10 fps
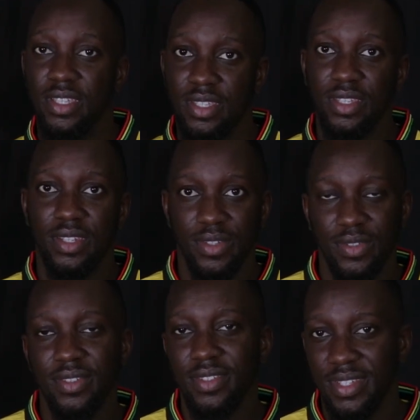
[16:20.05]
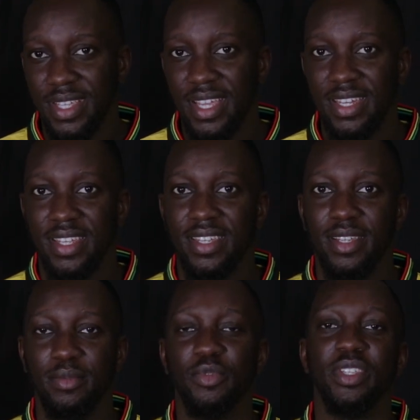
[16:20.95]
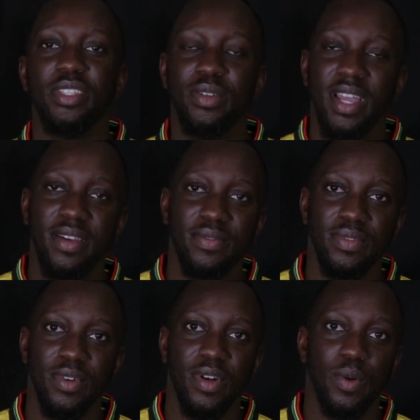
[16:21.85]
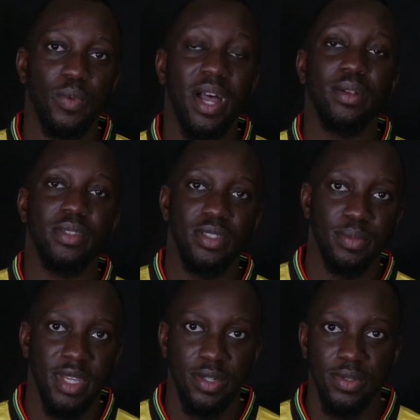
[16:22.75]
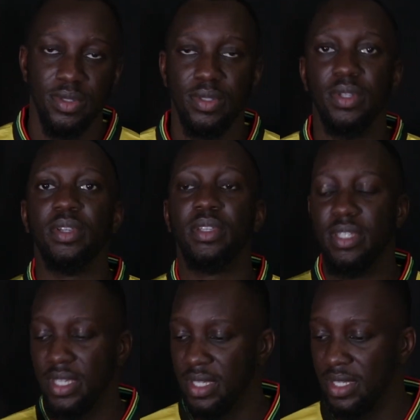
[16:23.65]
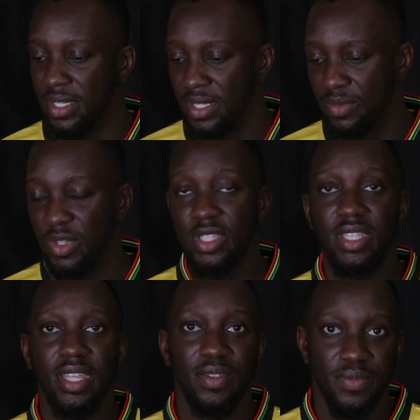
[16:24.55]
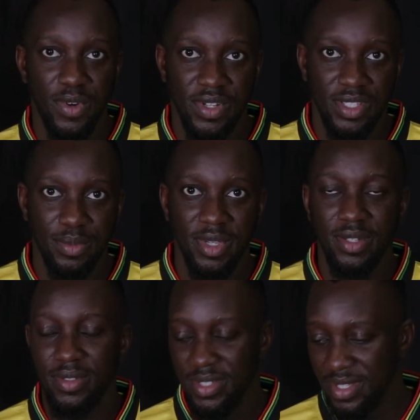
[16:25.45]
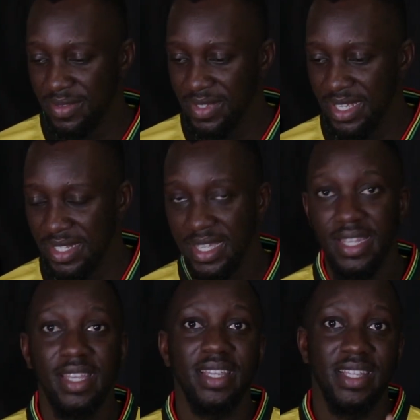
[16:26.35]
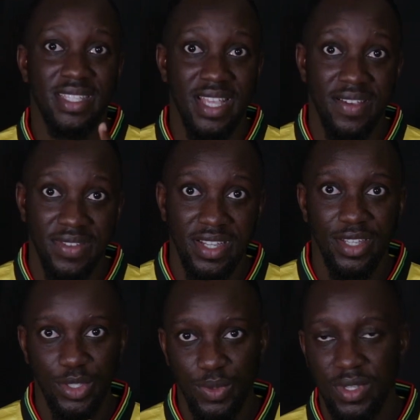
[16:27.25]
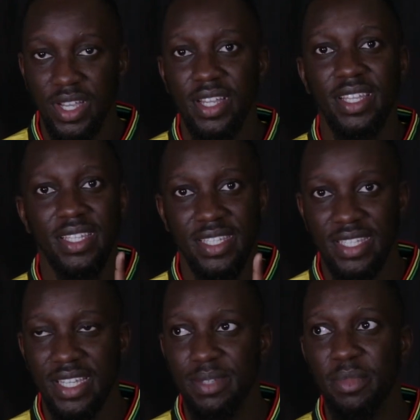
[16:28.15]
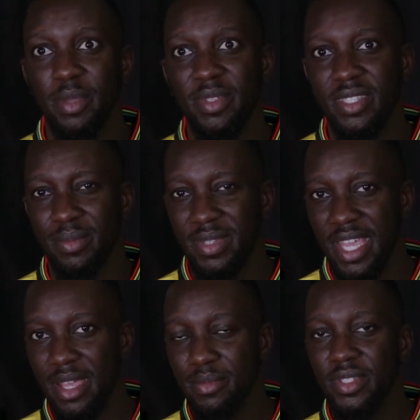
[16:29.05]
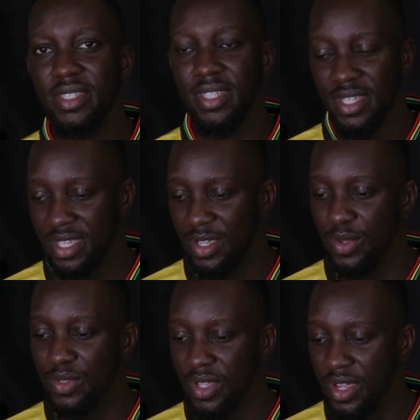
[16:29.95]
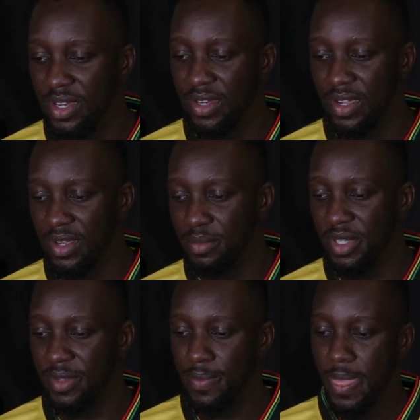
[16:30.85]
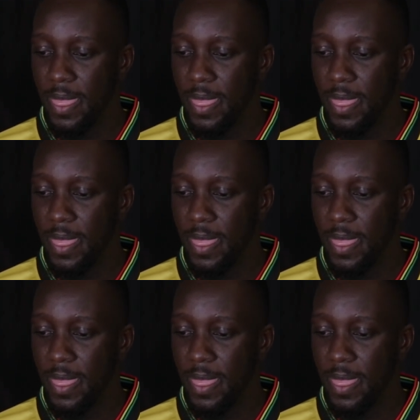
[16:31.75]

you get it. We still have wild tomatoes. Yeah, we say the forest tomatoes, stuff like that. Cassava, yuca, maybe some yams. It goes on and on. But